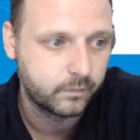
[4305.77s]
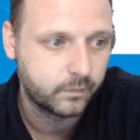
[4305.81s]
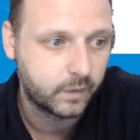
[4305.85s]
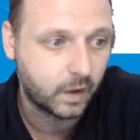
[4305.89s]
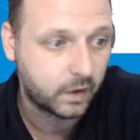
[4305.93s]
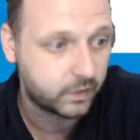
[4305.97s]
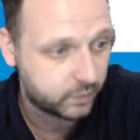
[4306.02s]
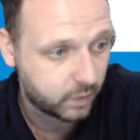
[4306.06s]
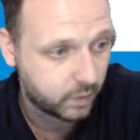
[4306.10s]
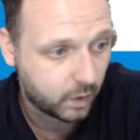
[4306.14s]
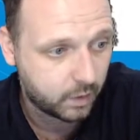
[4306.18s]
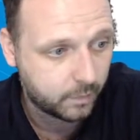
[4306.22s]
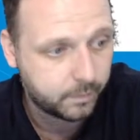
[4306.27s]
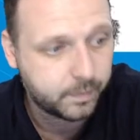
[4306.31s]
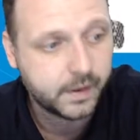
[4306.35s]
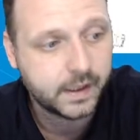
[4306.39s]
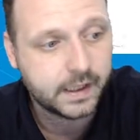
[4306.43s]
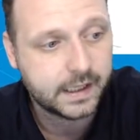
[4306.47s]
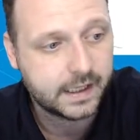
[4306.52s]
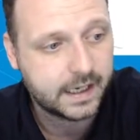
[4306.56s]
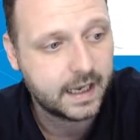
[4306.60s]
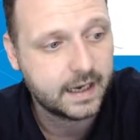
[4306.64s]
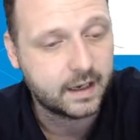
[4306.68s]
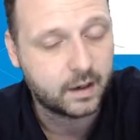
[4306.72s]
So I completely
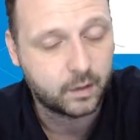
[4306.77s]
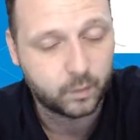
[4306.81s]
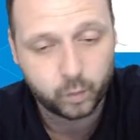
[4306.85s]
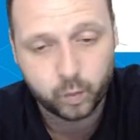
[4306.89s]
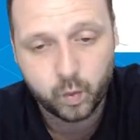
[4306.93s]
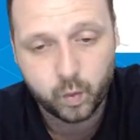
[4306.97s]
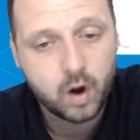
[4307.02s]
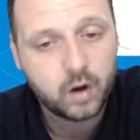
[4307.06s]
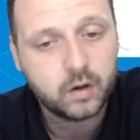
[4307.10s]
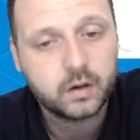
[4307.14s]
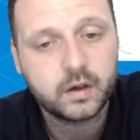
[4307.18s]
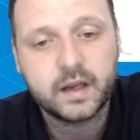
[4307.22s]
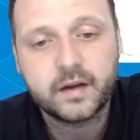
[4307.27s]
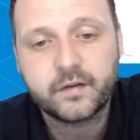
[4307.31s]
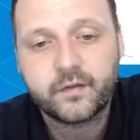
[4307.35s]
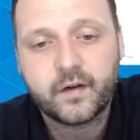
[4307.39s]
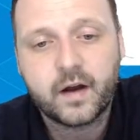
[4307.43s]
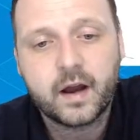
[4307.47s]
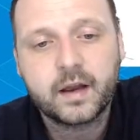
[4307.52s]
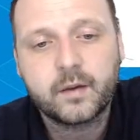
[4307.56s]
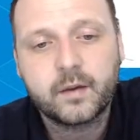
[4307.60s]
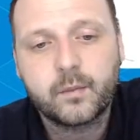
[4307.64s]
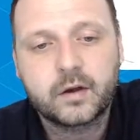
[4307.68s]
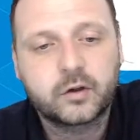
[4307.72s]
get it. One, if
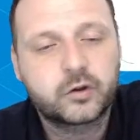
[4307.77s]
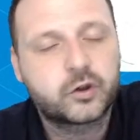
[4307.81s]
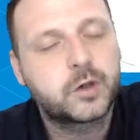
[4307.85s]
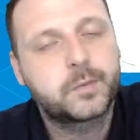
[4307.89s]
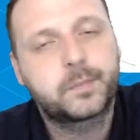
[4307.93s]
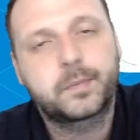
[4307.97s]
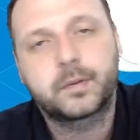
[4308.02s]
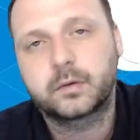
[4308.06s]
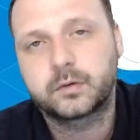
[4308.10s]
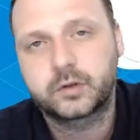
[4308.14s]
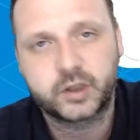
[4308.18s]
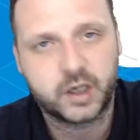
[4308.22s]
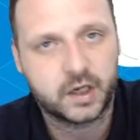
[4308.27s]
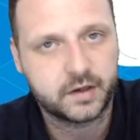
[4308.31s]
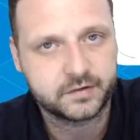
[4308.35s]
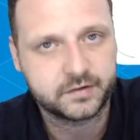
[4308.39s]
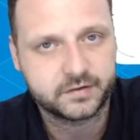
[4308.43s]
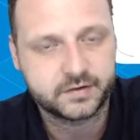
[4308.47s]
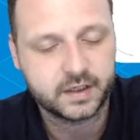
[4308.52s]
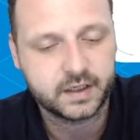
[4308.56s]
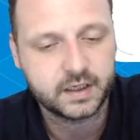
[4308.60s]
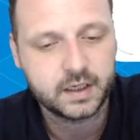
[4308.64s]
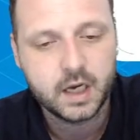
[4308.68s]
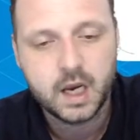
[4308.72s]
I went triple
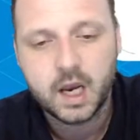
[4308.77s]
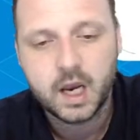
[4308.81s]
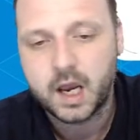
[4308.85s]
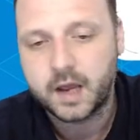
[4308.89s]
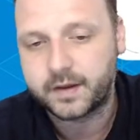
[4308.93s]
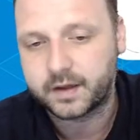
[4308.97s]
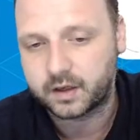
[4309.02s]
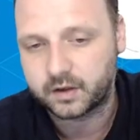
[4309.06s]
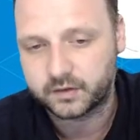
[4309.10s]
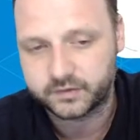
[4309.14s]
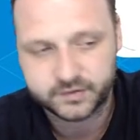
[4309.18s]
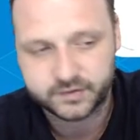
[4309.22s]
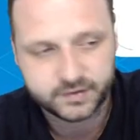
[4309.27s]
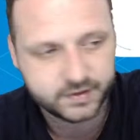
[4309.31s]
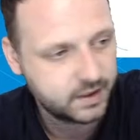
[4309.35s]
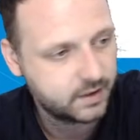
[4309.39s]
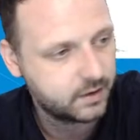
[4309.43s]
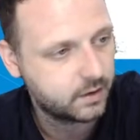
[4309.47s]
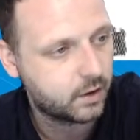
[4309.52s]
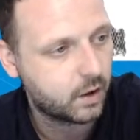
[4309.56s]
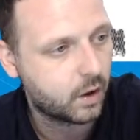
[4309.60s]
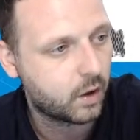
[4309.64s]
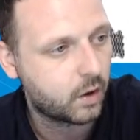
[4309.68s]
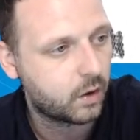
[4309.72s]
Chelsea and they concede a
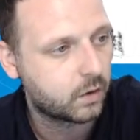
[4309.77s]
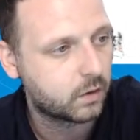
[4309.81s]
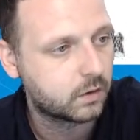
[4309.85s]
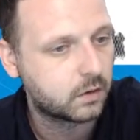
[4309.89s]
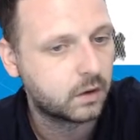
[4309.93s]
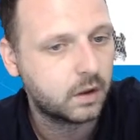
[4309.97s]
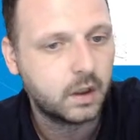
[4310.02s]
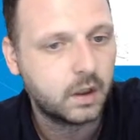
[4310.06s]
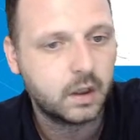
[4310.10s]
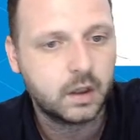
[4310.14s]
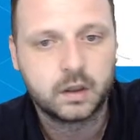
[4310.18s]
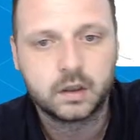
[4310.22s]
goal,